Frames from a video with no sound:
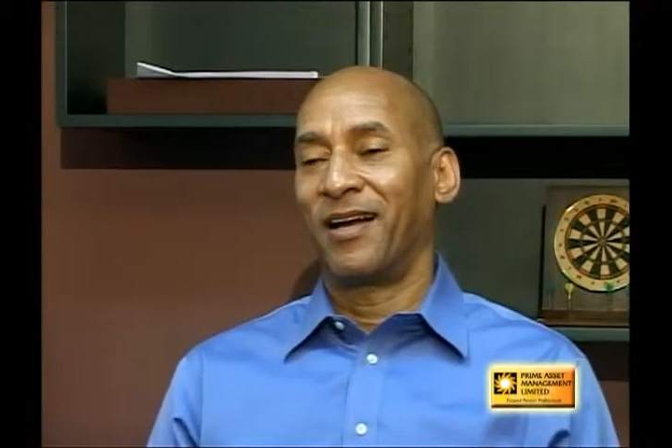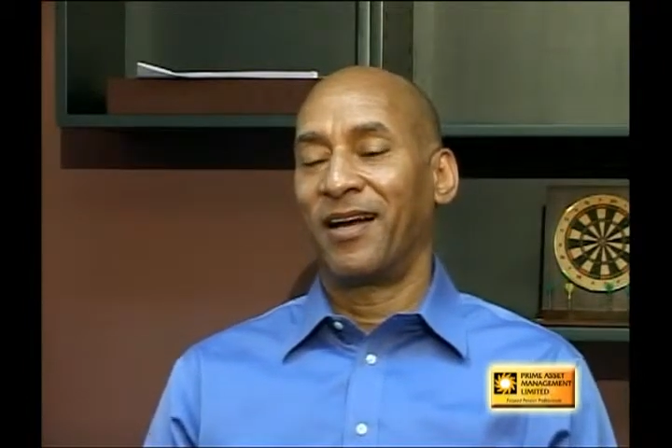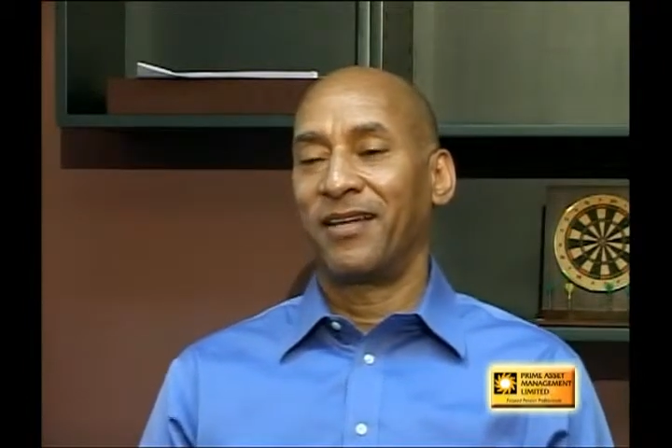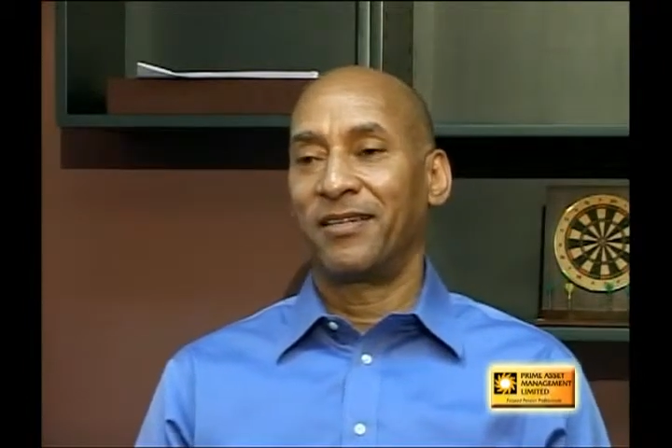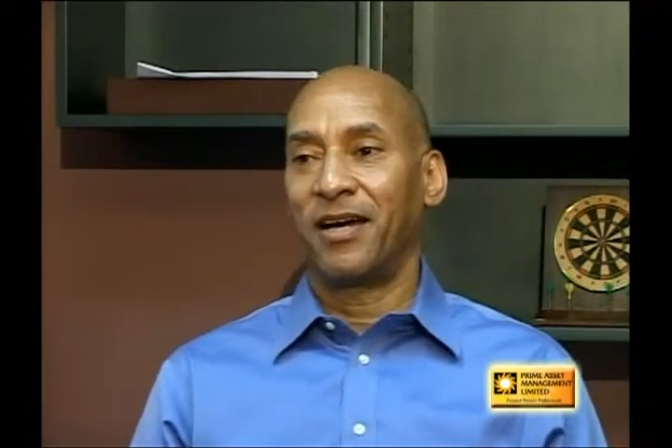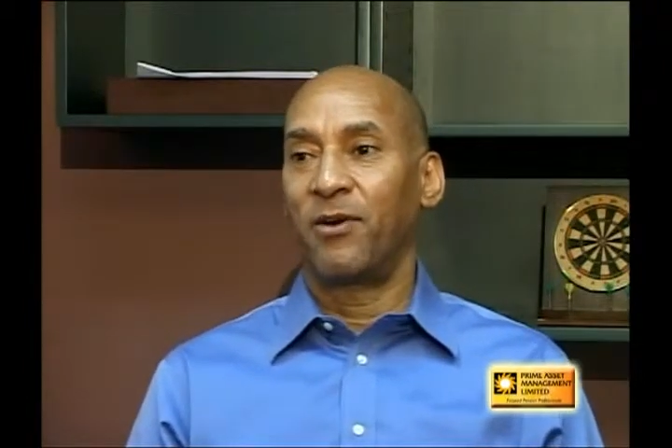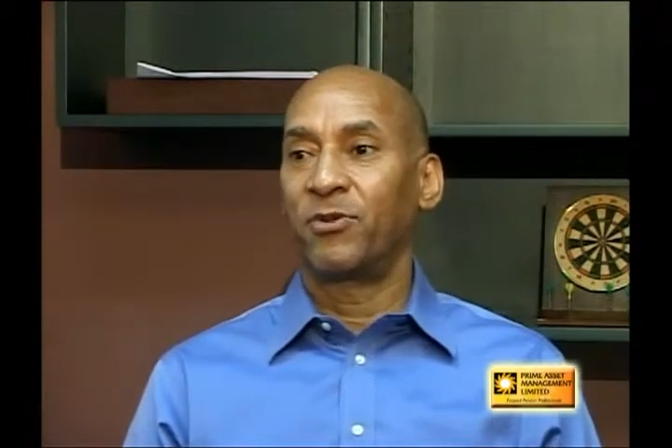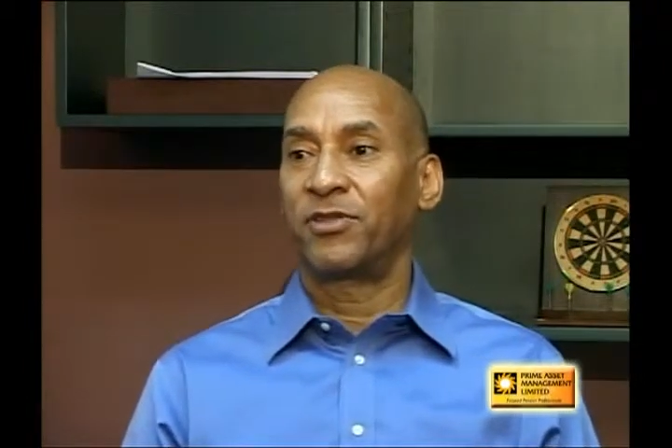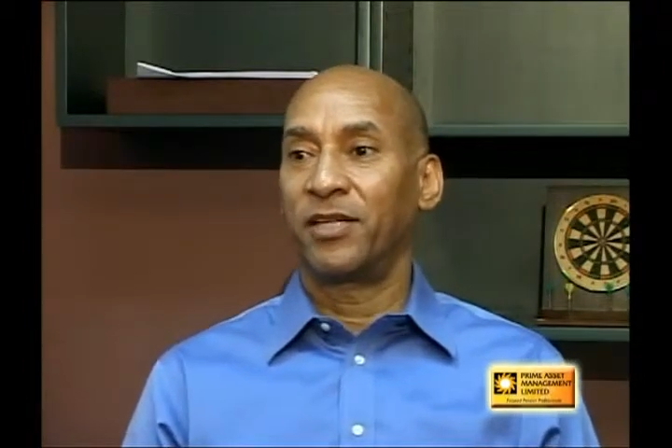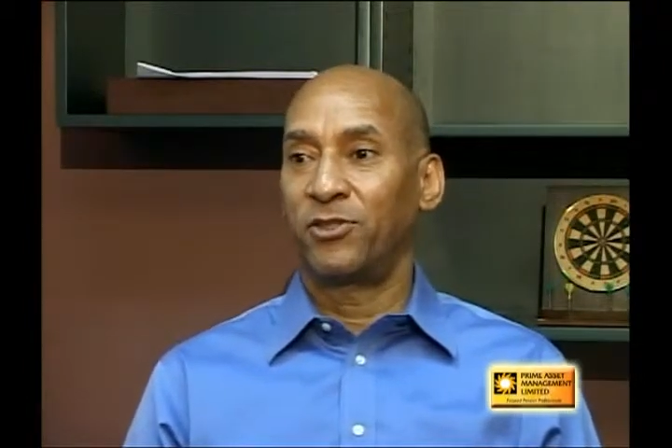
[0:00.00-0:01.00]
And I
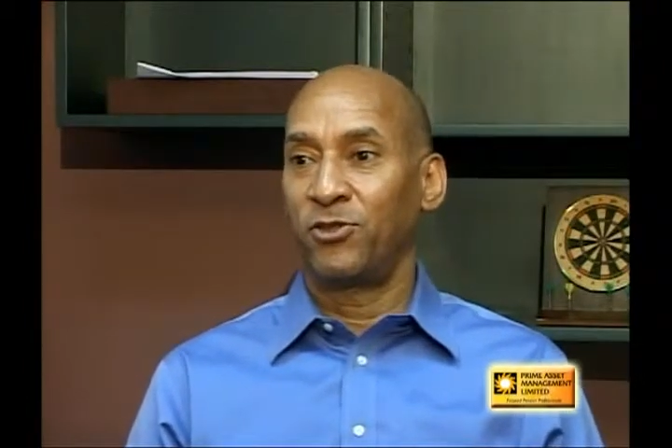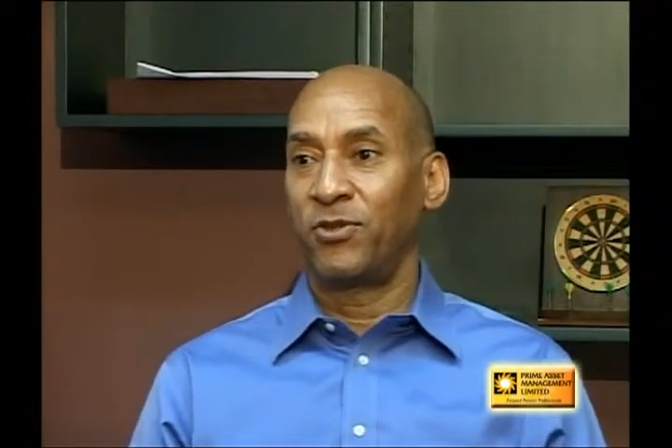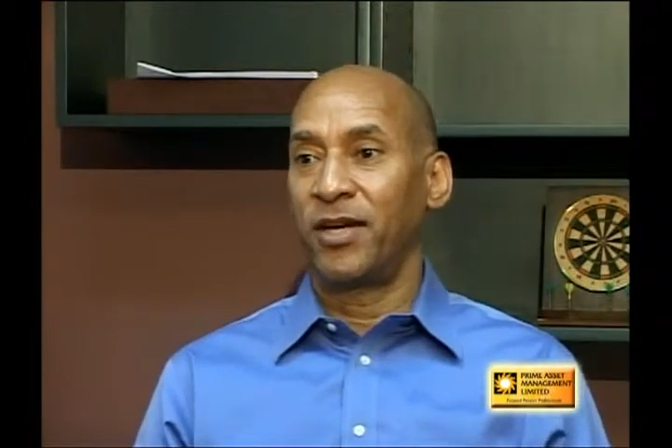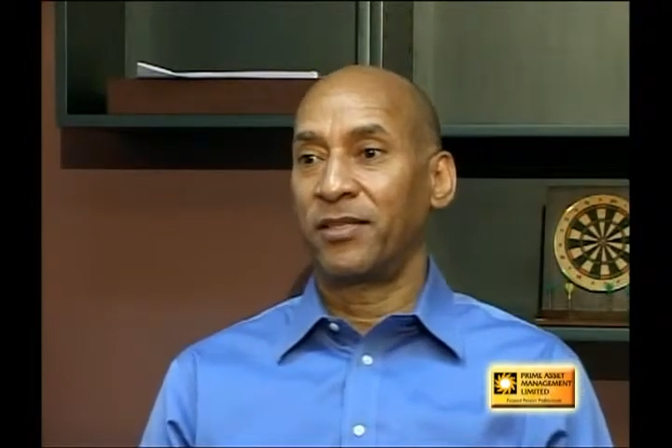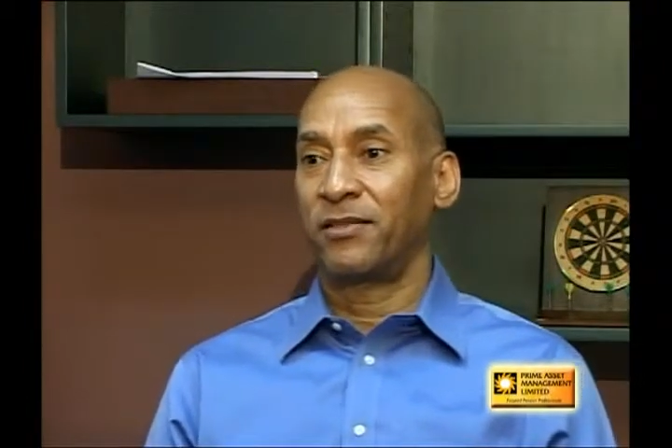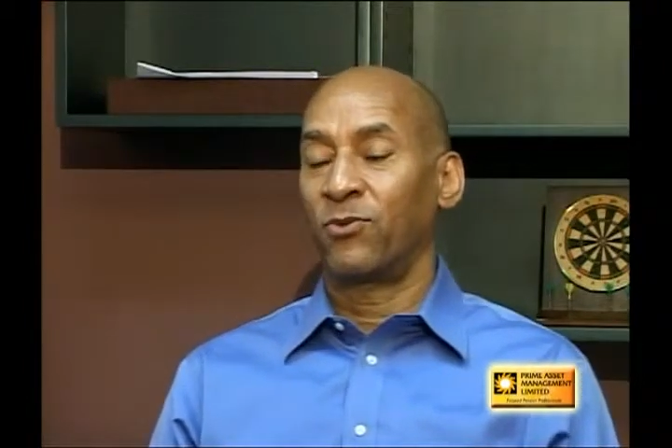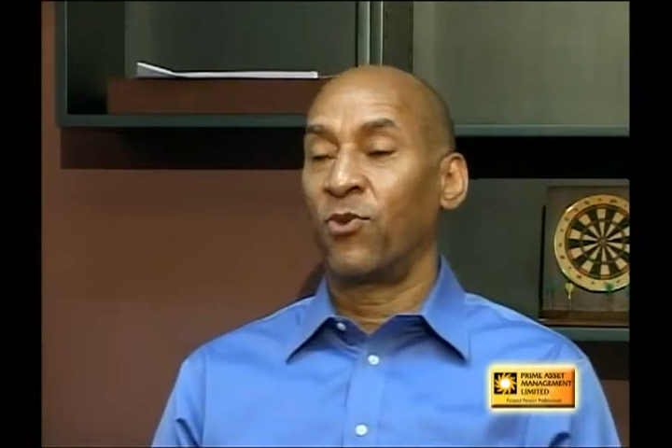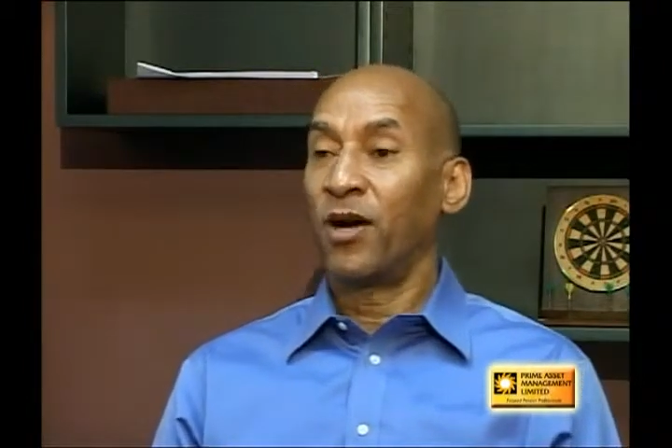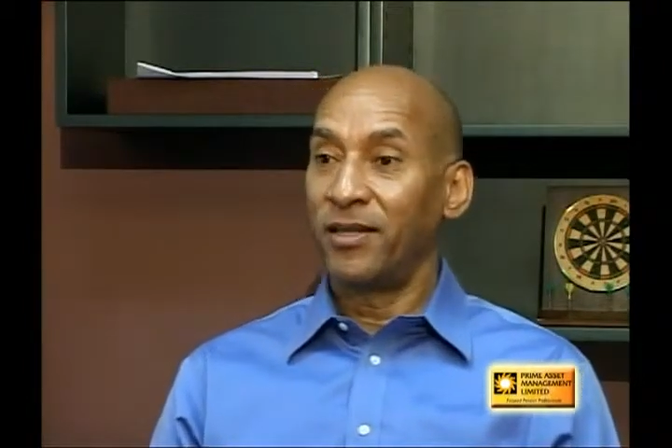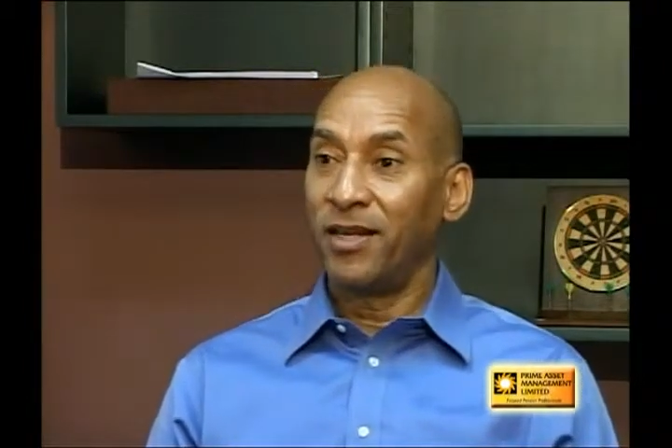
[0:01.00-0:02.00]
would say to you that
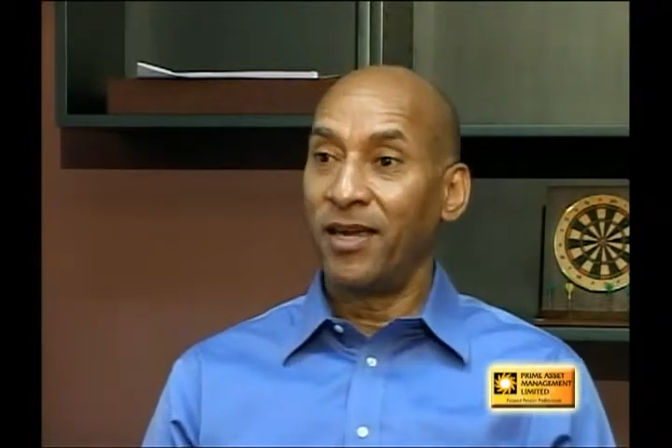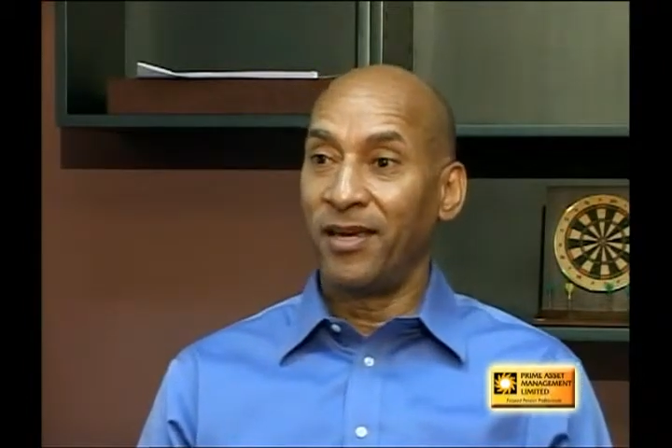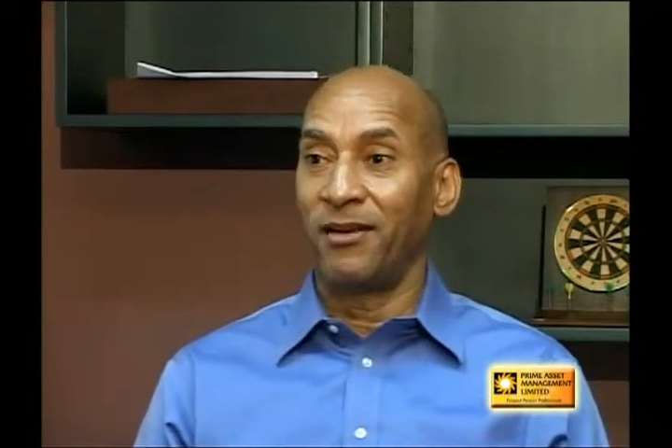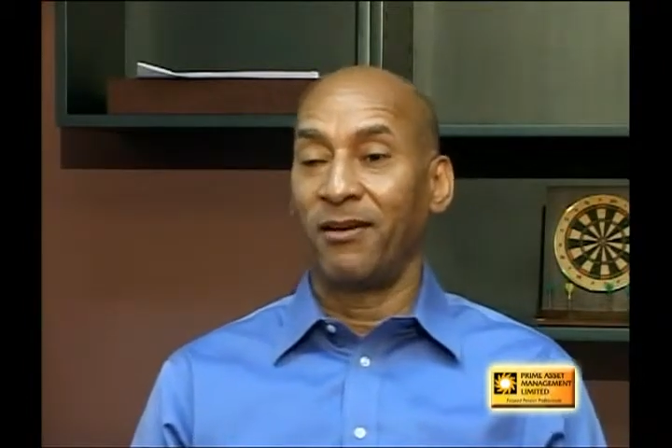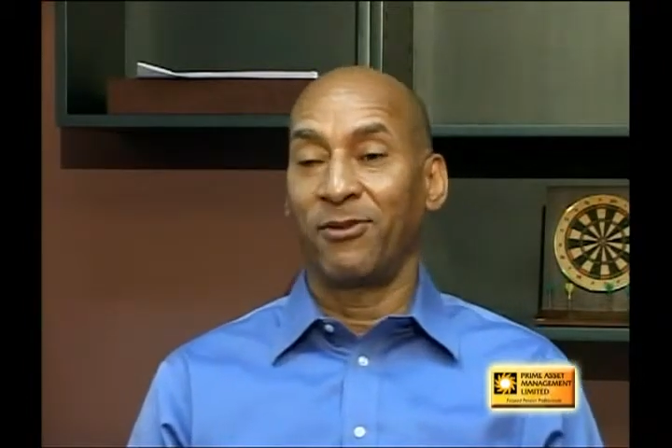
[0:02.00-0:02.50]
one day,